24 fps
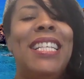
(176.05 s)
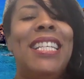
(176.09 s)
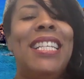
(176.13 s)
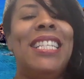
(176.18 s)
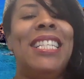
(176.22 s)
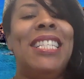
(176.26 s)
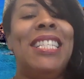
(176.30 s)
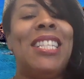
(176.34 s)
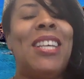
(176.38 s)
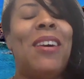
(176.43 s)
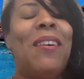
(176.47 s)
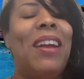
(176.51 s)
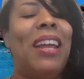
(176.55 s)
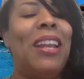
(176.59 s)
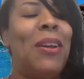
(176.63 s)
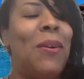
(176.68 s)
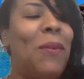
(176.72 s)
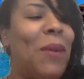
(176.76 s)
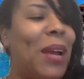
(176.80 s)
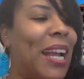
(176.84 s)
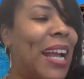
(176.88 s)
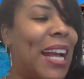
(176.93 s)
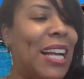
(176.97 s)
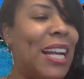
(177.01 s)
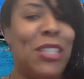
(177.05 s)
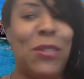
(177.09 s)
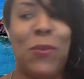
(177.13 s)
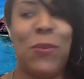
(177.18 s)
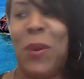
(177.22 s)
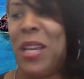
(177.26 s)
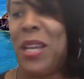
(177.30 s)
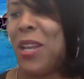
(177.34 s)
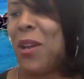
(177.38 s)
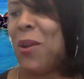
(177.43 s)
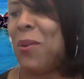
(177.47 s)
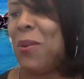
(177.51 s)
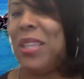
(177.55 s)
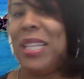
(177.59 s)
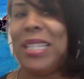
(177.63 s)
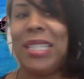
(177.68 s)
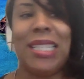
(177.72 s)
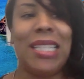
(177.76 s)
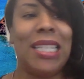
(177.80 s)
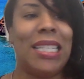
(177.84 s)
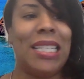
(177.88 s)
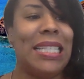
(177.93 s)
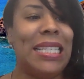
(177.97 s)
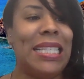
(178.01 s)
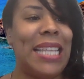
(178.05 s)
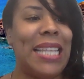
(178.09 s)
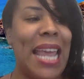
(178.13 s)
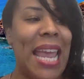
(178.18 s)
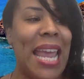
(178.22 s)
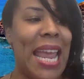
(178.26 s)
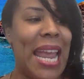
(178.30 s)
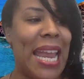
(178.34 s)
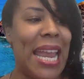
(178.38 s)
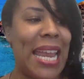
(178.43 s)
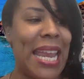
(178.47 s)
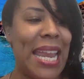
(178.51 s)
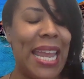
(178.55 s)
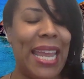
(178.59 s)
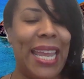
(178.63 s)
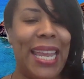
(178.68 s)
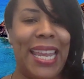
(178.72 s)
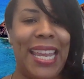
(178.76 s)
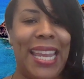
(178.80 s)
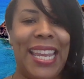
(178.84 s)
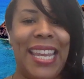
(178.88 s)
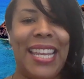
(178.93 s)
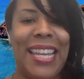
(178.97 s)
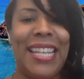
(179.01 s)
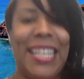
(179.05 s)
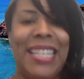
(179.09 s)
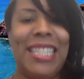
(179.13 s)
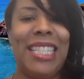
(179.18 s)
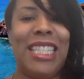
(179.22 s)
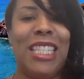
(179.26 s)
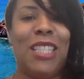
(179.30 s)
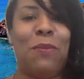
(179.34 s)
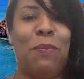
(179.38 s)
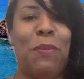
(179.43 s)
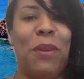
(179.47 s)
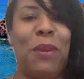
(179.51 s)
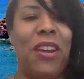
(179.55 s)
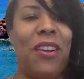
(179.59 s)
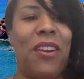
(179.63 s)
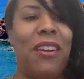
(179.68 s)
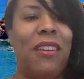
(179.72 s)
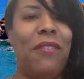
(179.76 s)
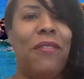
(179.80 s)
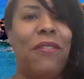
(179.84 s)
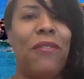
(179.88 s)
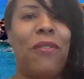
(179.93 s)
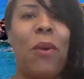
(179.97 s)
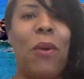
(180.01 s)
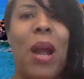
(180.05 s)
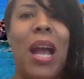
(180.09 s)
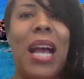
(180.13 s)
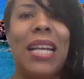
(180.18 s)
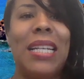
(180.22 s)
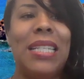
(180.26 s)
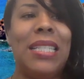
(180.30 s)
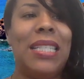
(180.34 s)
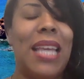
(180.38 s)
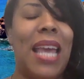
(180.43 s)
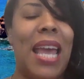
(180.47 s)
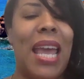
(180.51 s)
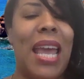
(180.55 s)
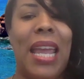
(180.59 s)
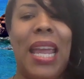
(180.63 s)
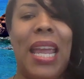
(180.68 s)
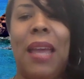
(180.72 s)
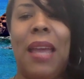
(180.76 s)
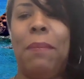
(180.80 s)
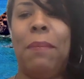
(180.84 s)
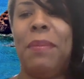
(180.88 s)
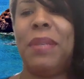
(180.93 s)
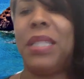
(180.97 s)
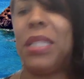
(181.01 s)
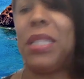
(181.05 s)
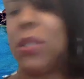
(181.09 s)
So, anyway, guys, we know that today is Spirit Friday, and Miss